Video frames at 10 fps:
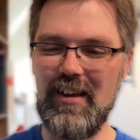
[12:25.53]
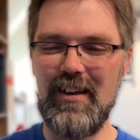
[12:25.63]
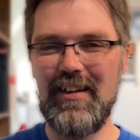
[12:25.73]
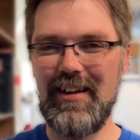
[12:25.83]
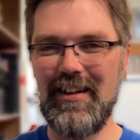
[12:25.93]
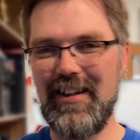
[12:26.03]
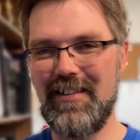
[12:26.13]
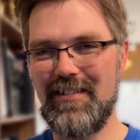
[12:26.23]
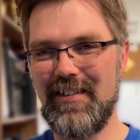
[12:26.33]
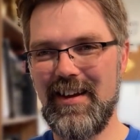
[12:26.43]
That,
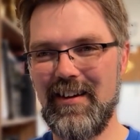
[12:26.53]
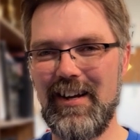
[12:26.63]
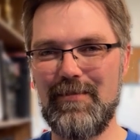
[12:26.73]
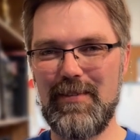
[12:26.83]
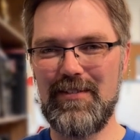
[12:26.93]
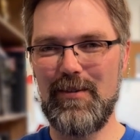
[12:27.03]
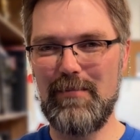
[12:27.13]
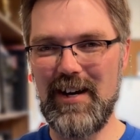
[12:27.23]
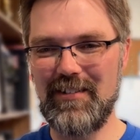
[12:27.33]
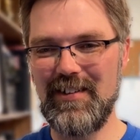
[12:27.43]
that's, I'll get off my
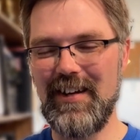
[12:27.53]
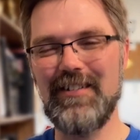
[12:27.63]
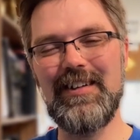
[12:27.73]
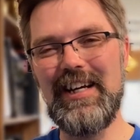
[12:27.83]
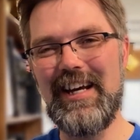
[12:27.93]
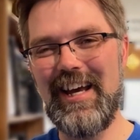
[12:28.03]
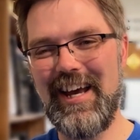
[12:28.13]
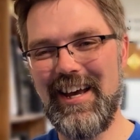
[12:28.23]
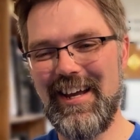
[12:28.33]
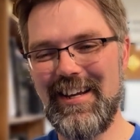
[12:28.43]
soapbox now.
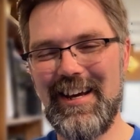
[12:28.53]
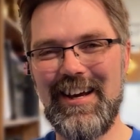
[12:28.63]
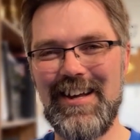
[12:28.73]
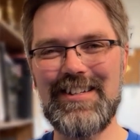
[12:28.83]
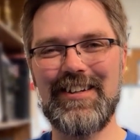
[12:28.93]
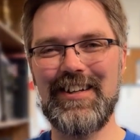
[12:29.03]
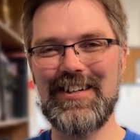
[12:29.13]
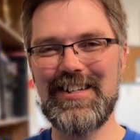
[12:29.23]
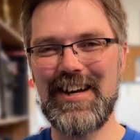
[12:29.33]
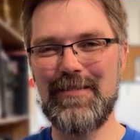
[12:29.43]
And uh, until
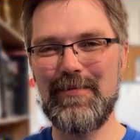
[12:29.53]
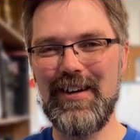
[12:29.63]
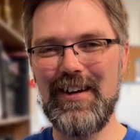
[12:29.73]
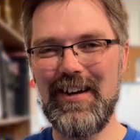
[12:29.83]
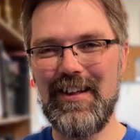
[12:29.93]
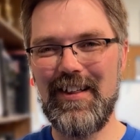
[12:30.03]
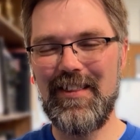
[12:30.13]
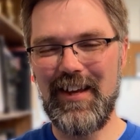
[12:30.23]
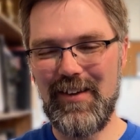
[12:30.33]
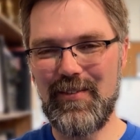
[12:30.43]
next time,
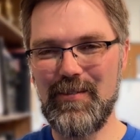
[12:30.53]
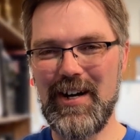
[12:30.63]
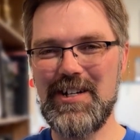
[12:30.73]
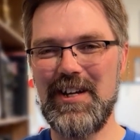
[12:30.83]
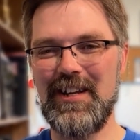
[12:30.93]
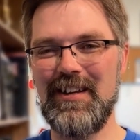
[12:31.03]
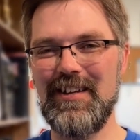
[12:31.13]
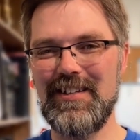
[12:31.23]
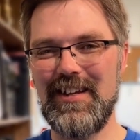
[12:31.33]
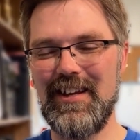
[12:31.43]
thank you for watching
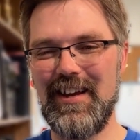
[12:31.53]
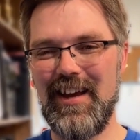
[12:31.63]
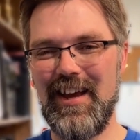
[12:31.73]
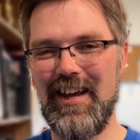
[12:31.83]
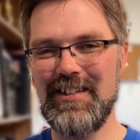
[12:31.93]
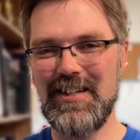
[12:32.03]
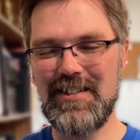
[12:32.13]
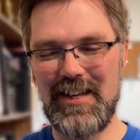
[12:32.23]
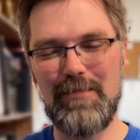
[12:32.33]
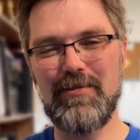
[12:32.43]
and
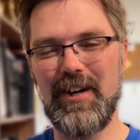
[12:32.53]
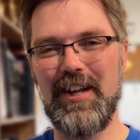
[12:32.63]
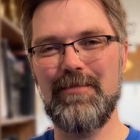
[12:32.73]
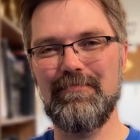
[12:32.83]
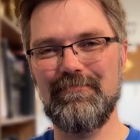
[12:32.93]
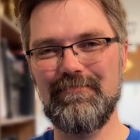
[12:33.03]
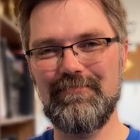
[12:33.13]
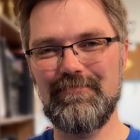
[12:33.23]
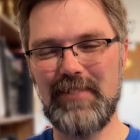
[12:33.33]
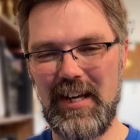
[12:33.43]
just keep reading.
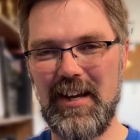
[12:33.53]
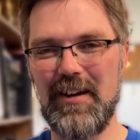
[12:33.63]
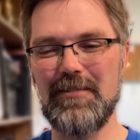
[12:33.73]
Take care.